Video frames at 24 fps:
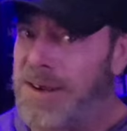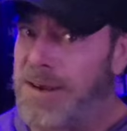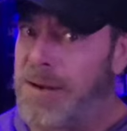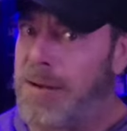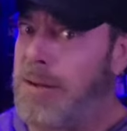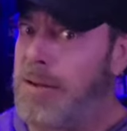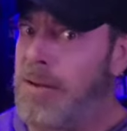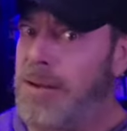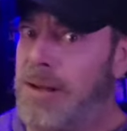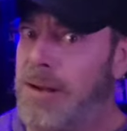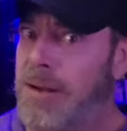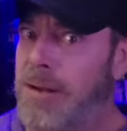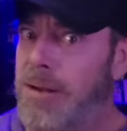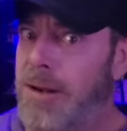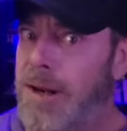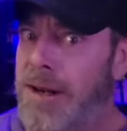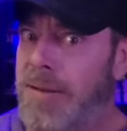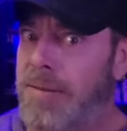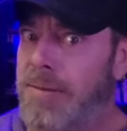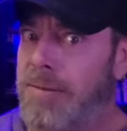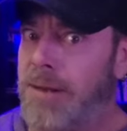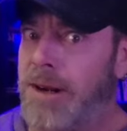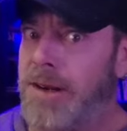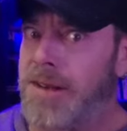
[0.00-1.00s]
oh Lord
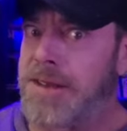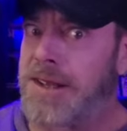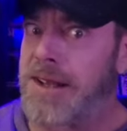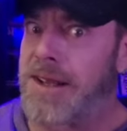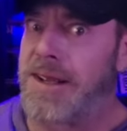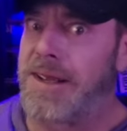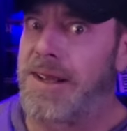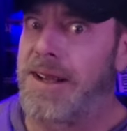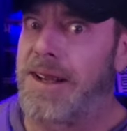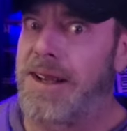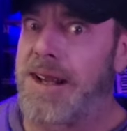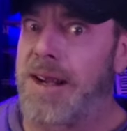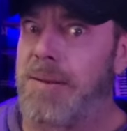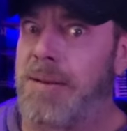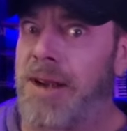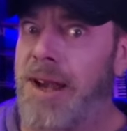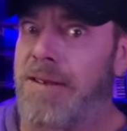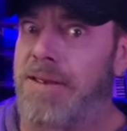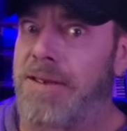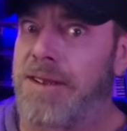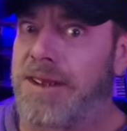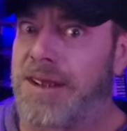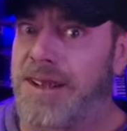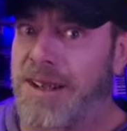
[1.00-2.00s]
have mercy, they come
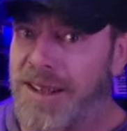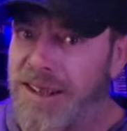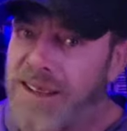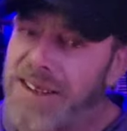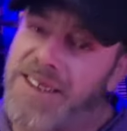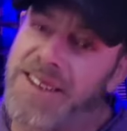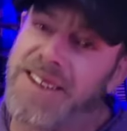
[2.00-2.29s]
after you.